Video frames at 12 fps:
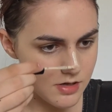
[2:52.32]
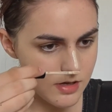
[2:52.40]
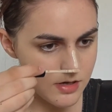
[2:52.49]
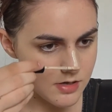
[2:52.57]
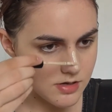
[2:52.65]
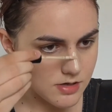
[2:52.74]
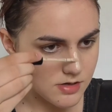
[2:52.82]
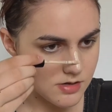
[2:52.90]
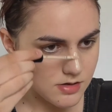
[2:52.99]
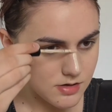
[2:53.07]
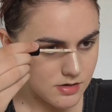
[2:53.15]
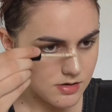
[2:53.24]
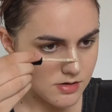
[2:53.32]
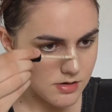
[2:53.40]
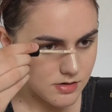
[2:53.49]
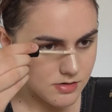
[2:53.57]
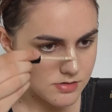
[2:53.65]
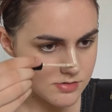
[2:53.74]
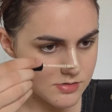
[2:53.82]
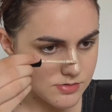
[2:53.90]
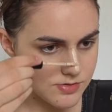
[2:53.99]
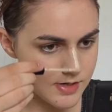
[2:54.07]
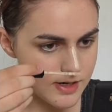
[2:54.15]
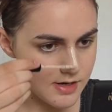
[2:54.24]
in a
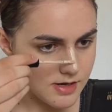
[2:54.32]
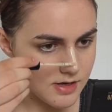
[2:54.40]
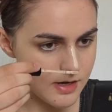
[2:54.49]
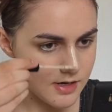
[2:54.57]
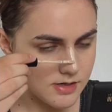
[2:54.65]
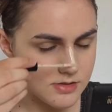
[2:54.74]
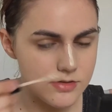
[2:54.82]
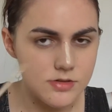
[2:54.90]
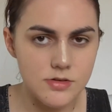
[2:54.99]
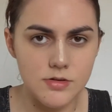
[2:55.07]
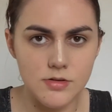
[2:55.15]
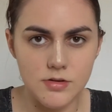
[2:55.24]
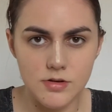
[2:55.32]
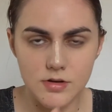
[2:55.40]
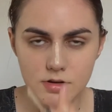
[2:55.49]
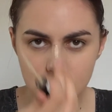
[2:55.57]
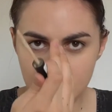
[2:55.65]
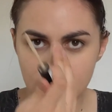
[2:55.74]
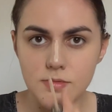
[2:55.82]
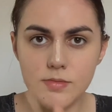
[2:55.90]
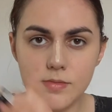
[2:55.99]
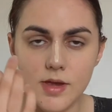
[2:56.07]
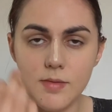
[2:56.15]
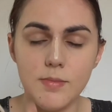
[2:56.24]
straight line to
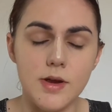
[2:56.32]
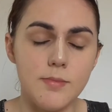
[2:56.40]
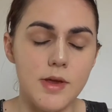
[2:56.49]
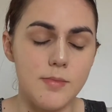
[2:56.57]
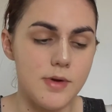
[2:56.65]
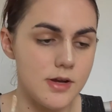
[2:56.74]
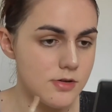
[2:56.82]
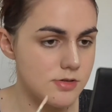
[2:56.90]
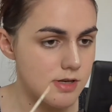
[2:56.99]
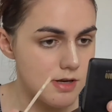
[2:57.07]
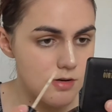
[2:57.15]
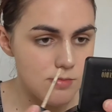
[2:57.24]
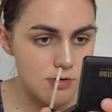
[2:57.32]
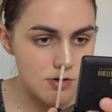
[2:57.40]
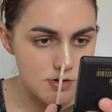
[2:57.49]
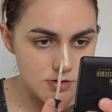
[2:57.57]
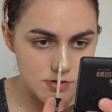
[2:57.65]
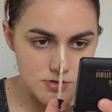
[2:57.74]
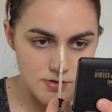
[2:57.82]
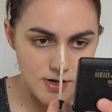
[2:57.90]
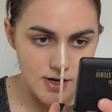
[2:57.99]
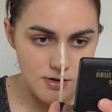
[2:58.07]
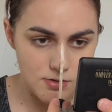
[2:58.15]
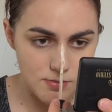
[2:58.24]
make my nose a little more
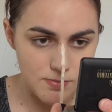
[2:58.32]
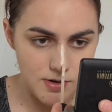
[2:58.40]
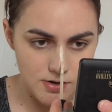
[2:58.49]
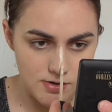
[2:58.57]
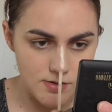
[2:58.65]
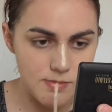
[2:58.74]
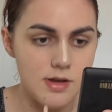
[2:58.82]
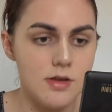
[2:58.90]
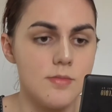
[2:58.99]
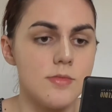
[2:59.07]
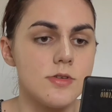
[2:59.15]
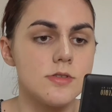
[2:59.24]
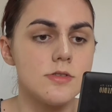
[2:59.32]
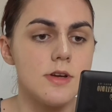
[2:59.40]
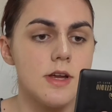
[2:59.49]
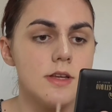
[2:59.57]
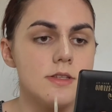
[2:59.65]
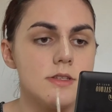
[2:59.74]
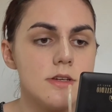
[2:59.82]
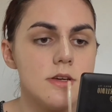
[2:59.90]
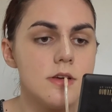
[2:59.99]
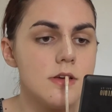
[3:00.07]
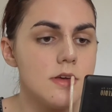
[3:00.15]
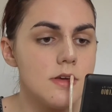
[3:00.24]
straight, or appear a little more straight.
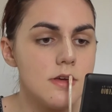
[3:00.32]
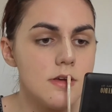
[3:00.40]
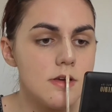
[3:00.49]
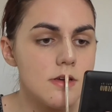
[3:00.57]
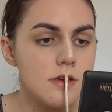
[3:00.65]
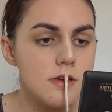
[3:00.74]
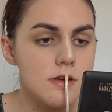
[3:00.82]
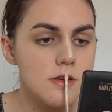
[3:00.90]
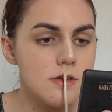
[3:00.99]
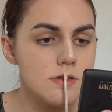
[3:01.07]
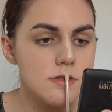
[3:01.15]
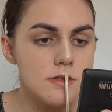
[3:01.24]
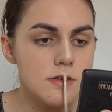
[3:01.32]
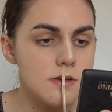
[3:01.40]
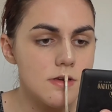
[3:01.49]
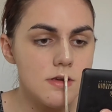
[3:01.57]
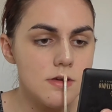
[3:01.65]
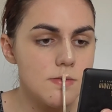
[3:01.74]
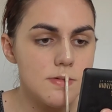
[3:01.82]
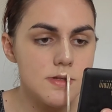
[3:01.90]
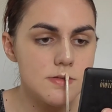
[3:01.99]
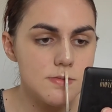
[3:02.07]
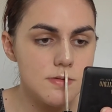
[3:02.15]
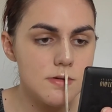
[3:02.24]
Gonna use it on the
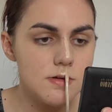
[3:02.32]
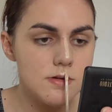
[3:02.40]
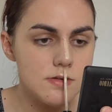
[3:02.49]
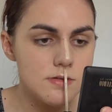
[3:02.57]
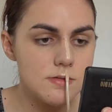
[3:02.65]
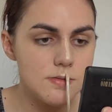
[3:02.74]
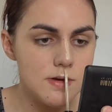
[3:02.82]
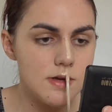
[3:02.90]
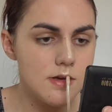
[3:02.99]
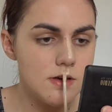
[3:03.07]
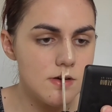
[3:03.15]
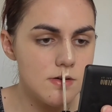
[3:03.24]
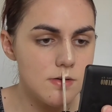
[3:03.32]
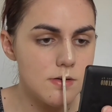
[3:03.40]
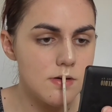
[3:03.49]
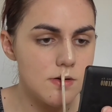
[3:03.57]
Cupid's bow as well.